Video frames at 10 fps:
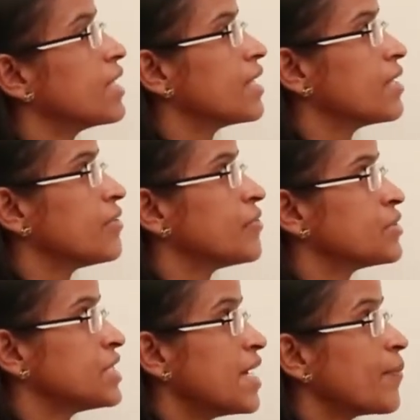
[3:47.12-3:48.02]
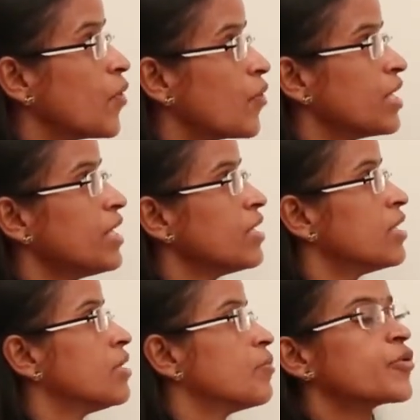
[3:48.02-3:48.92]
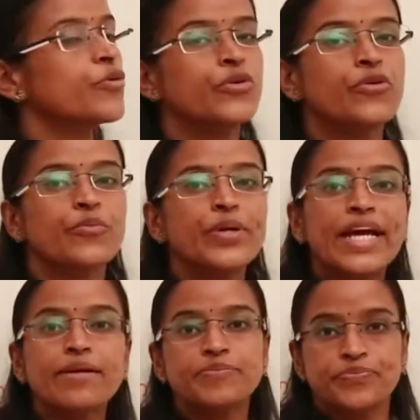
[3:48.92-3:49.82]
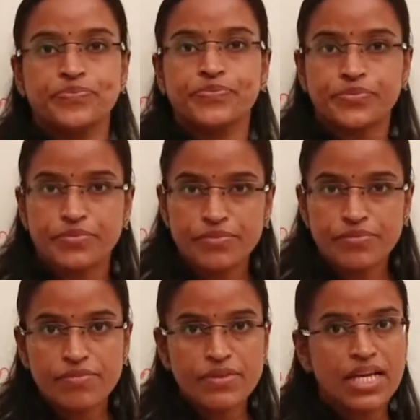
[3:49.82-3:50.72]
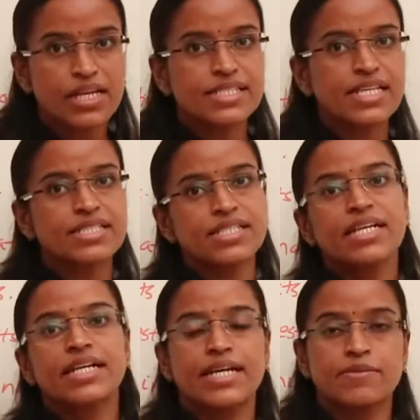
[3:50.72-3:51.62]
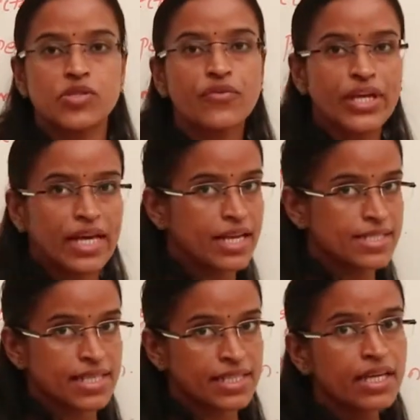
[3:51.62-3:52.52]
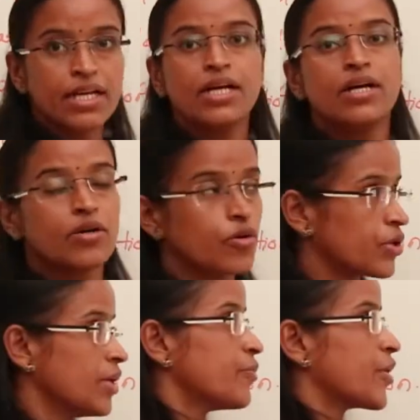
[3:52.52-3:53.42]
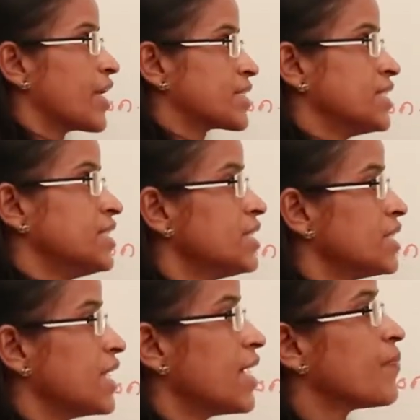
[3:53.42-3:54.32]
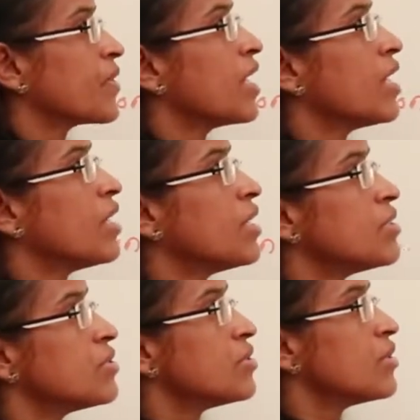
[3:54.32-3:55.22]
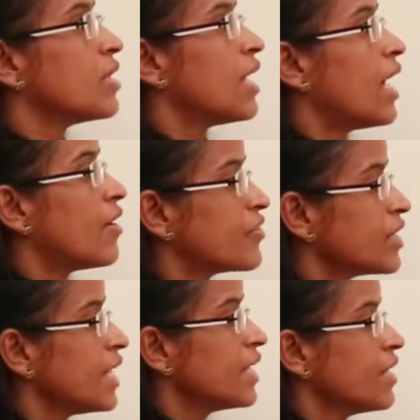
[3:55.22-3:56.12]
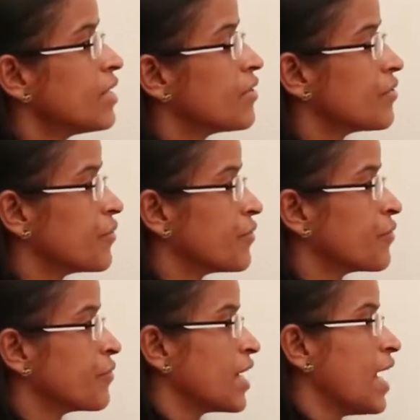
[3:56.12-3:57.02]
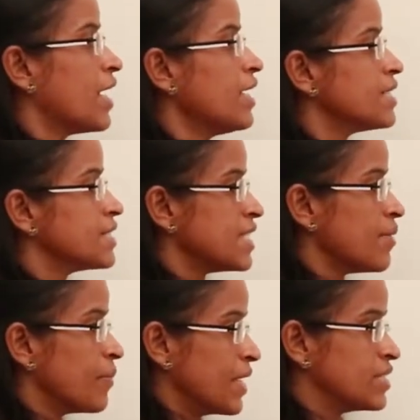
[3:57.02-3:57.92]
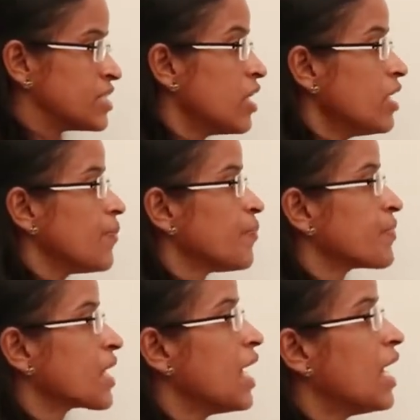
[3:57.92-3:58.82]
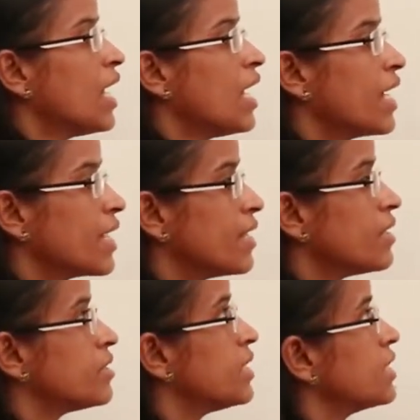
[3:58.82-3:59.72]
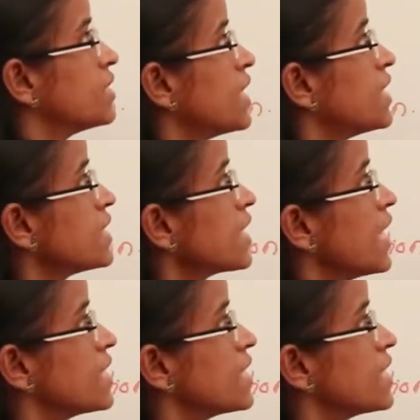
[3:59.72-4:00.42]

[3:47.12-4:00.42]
GM cotton proved to be a disaster in terms of increasing the cotton production in India. After that, we had GM brinja. And the Genetic